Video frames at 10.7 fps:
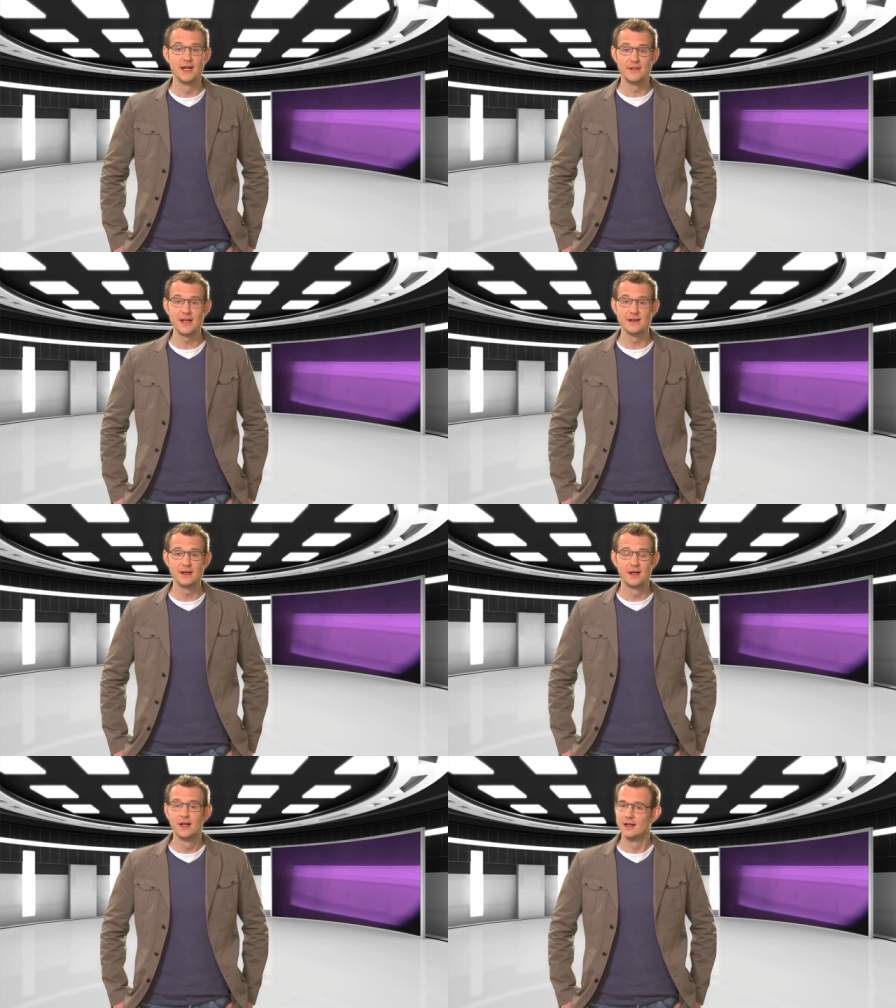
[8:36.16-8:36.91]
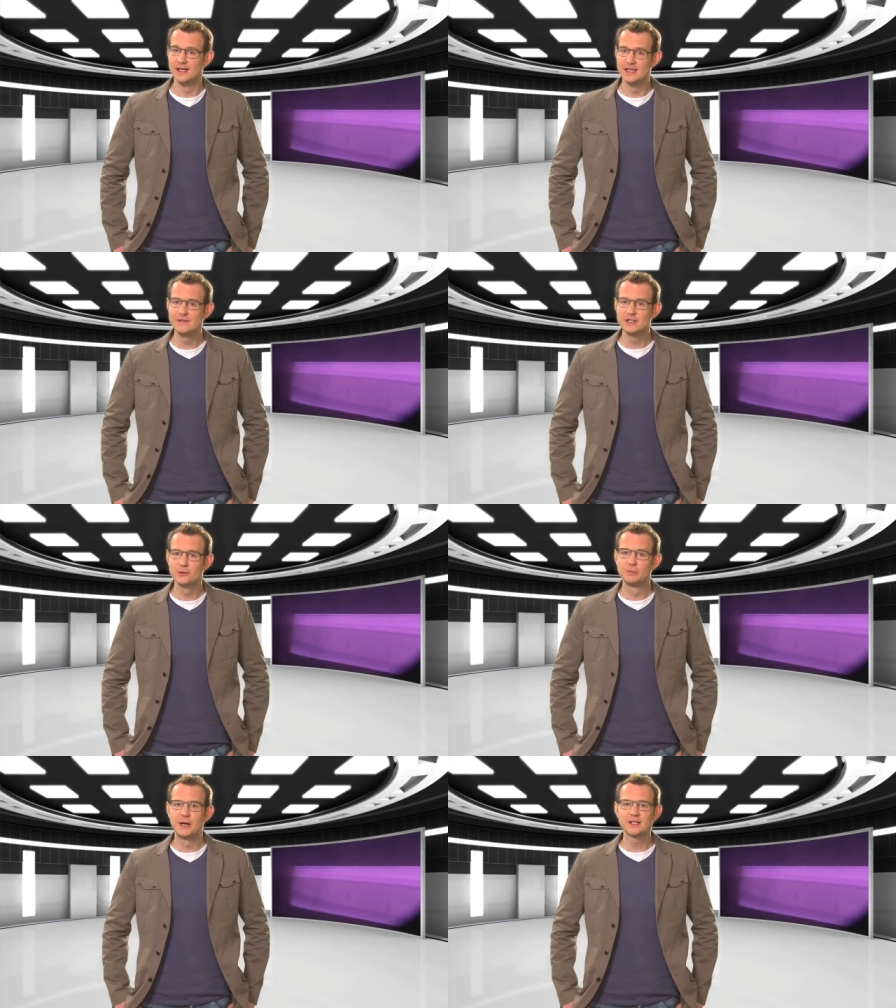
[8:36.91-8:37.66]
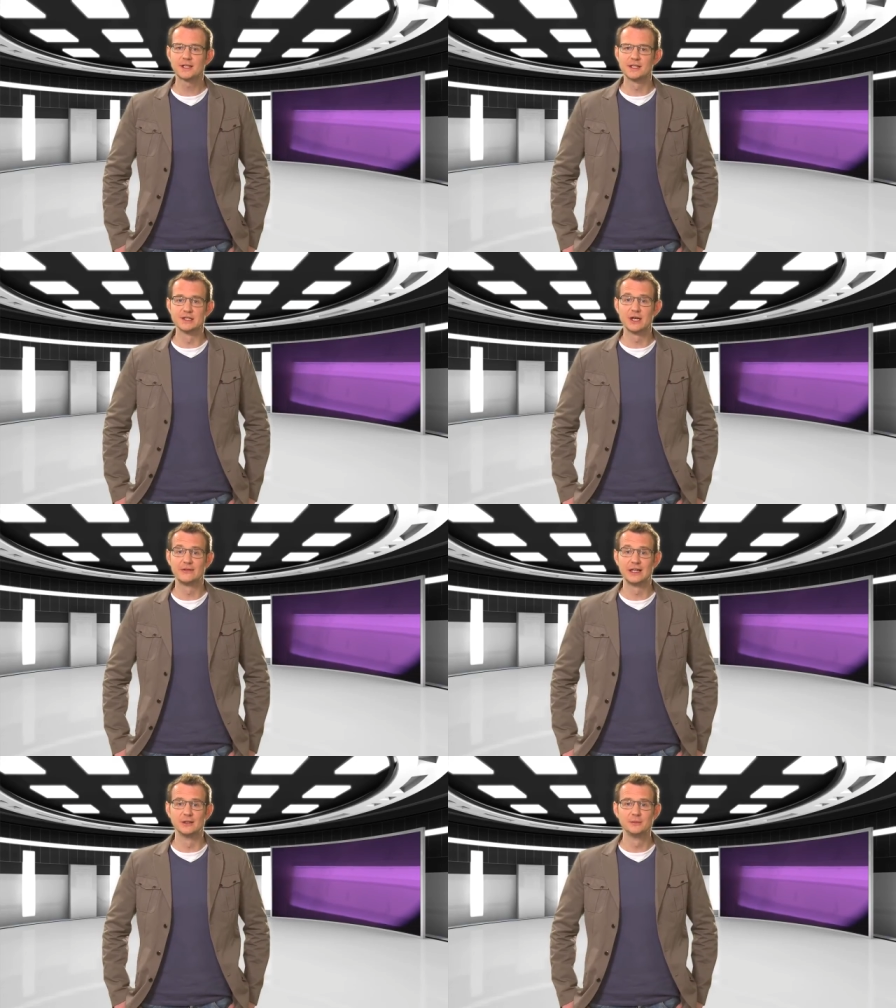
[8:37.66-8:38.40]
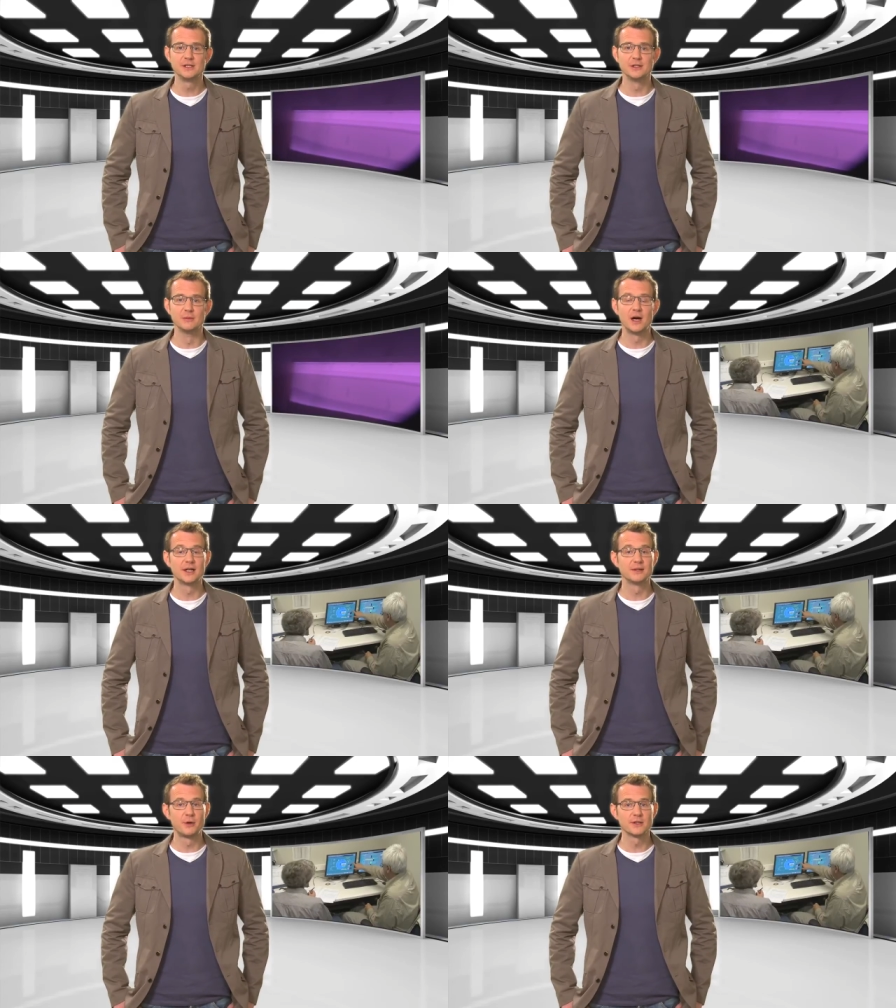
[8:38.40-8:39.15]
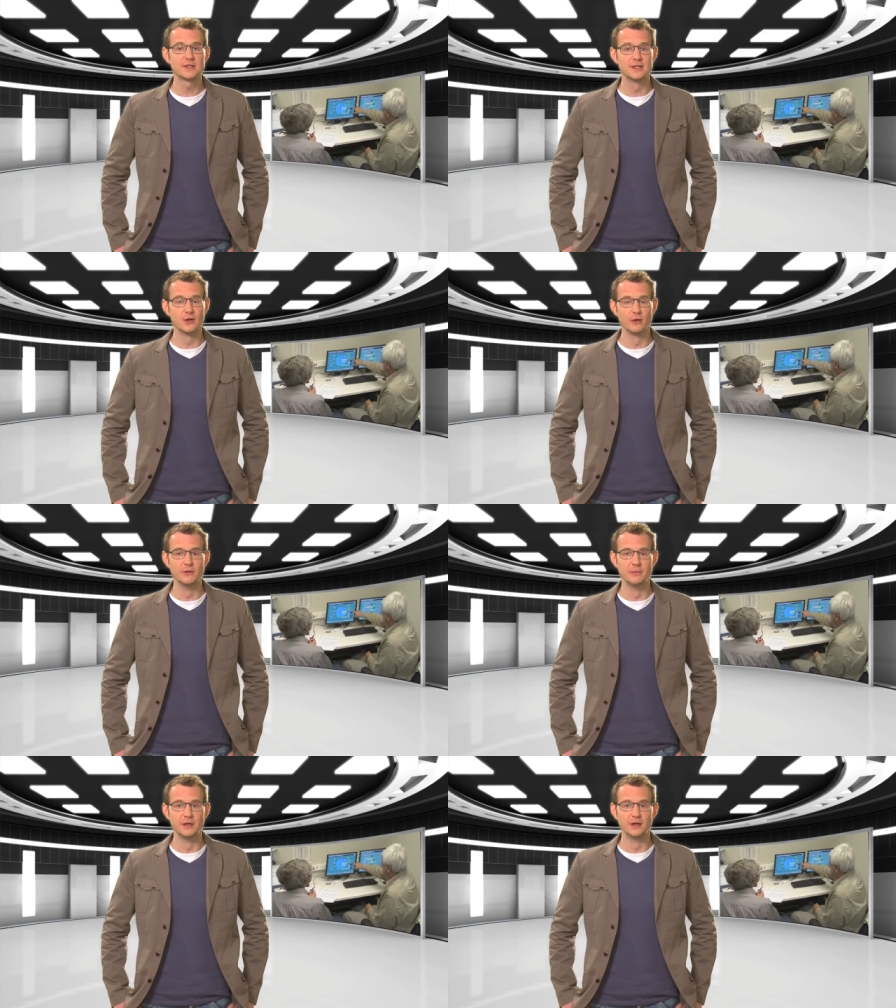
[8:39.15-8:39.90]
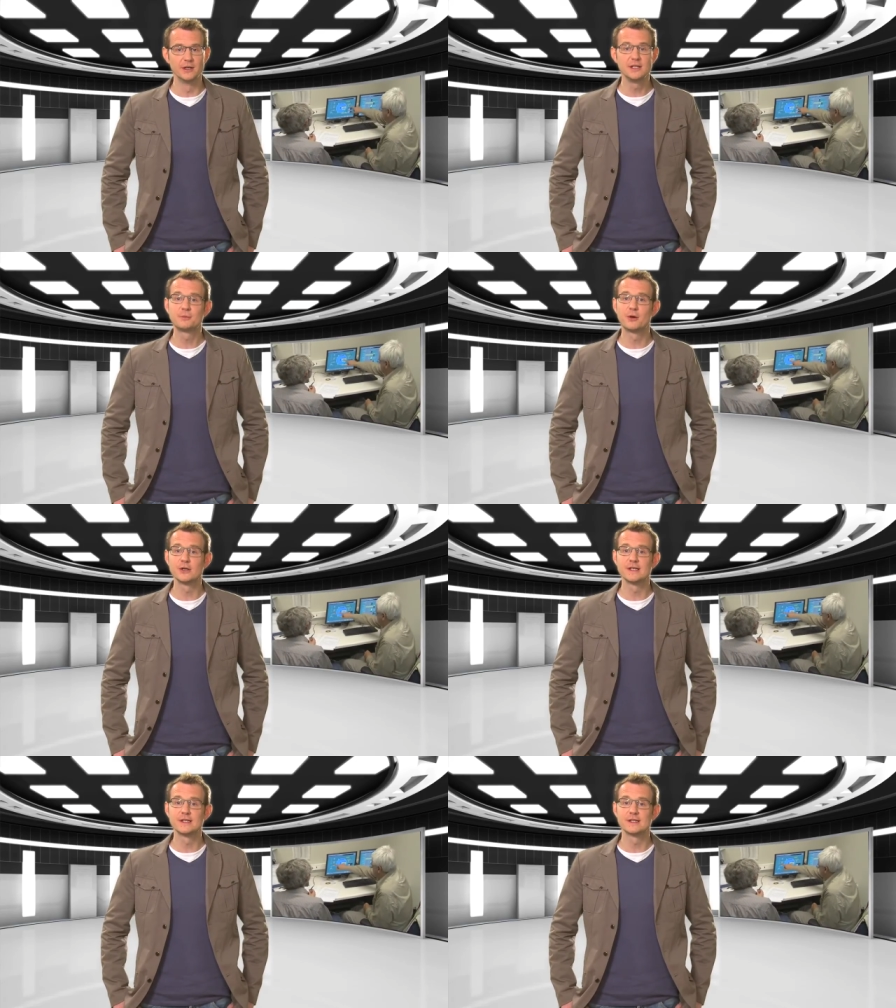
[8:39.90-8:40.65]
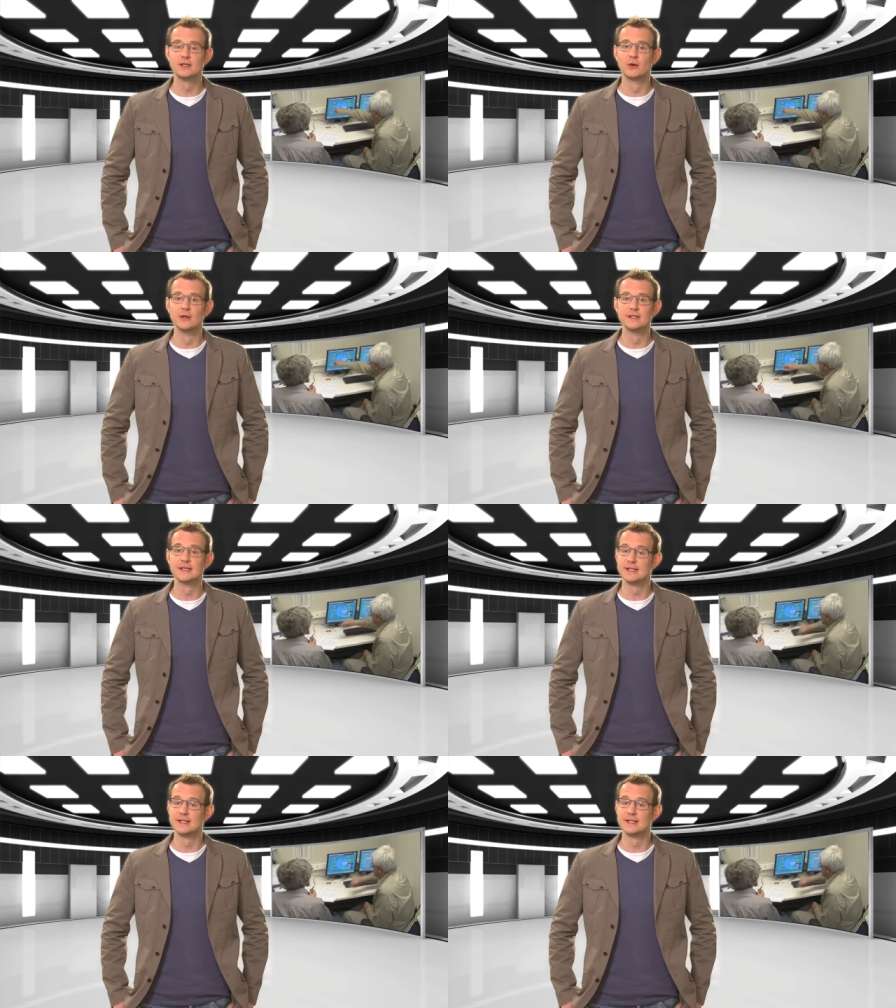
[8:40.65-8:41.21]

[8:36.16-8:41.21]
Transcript: Then, individual particles of aluminium are deposited on the mirror in a process known as